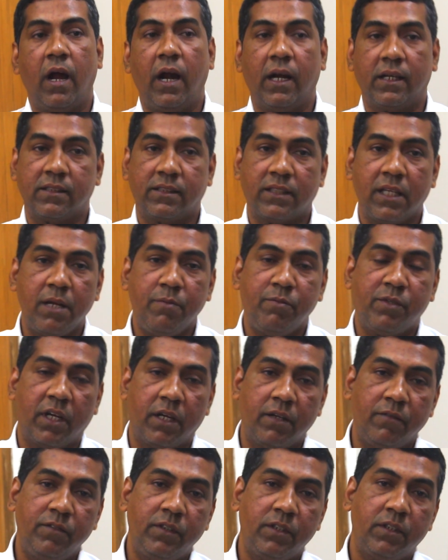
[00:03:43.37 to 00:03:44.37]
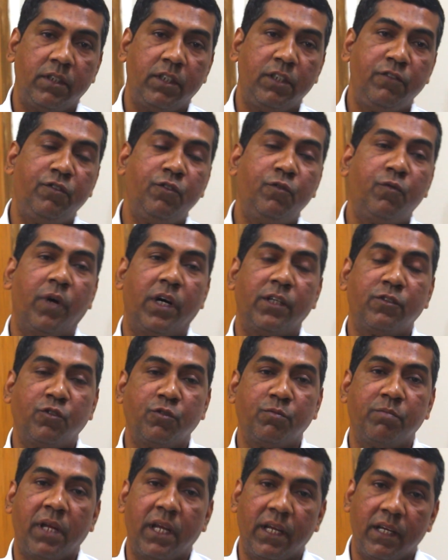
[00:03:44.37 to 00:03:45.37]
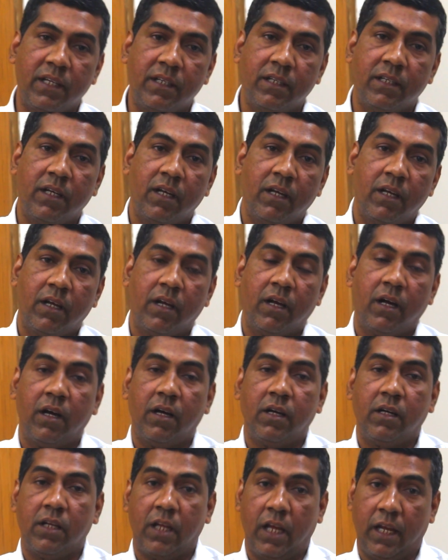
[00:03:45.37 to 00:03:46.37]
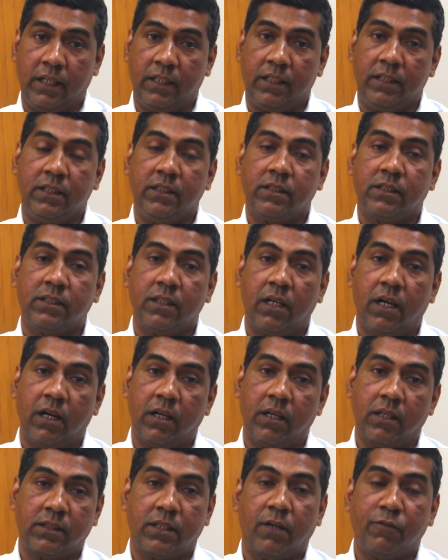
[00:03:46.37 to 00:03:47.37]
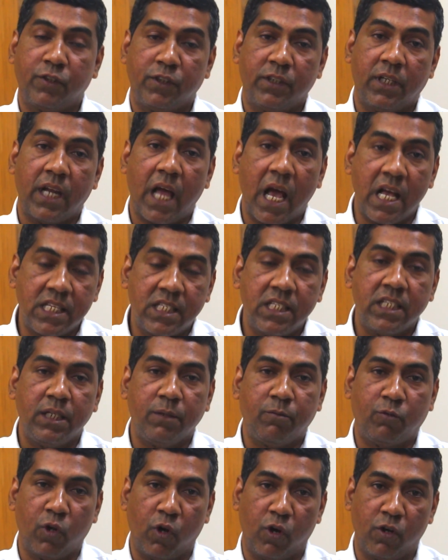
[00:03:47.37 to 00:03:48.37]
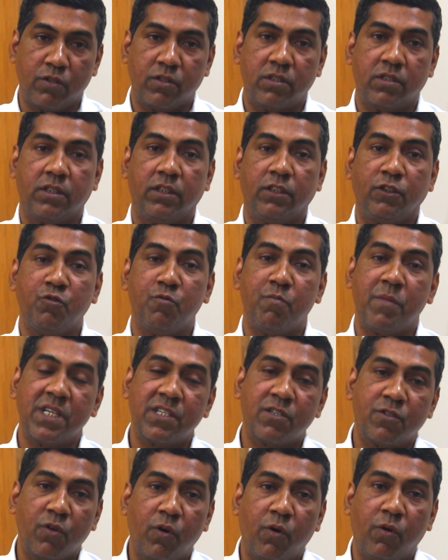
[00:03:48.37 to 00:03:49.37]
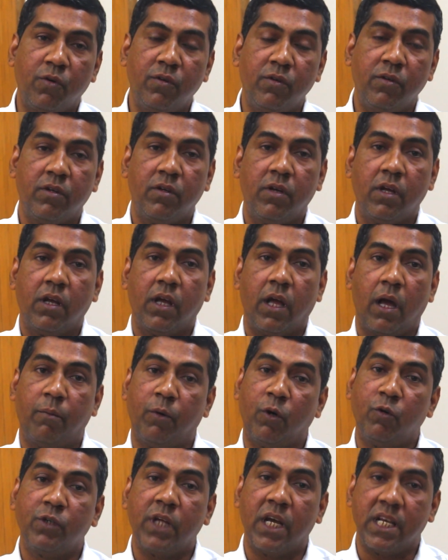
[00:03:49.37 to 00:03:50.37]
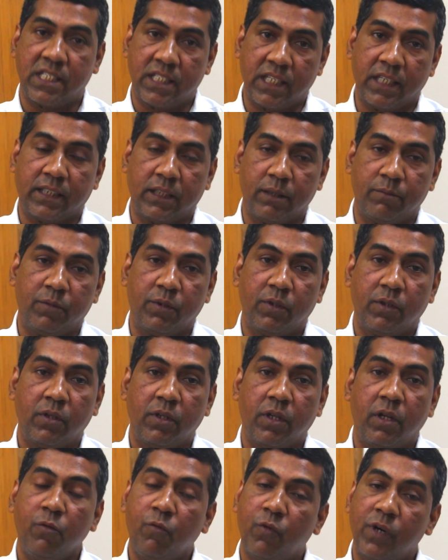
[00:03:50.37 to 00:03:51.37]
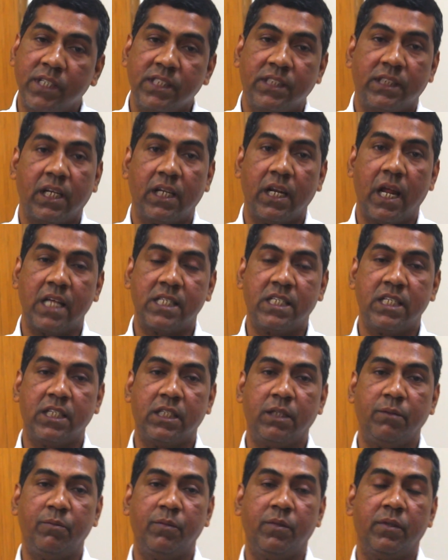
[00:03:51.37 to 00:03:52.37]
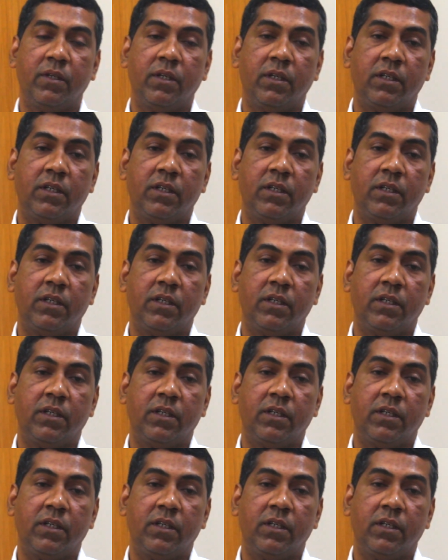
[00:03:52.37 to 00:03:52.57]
At the same time, if you want to make any subordinate adjective clause, you must know about adjective. And what is an adjective?